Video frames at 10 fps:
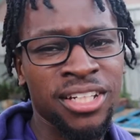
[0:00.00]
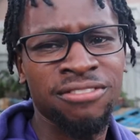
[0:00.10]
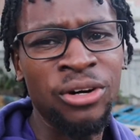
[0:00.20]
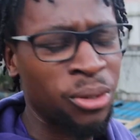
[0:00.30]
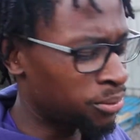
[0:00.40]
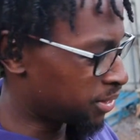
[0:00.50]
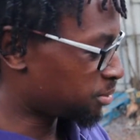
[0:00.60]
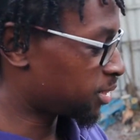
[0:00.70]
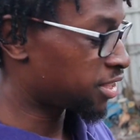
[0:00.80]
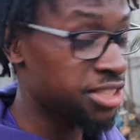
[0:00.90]
at 4, which
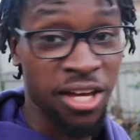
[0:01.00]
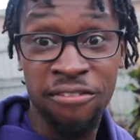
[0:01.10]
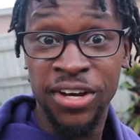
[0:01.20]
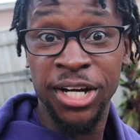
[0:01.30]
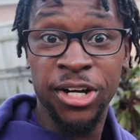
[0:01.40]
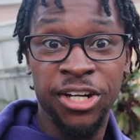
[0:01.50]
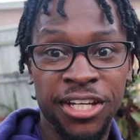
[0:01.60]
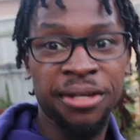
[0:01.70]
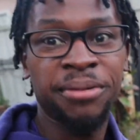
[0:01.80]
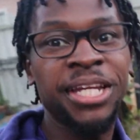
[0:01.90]
was very
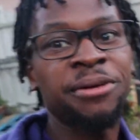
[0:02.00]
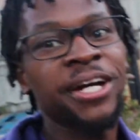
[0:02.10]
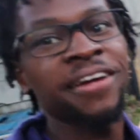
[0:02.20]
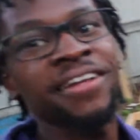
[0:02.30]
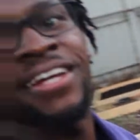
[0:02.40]
early. Anyway,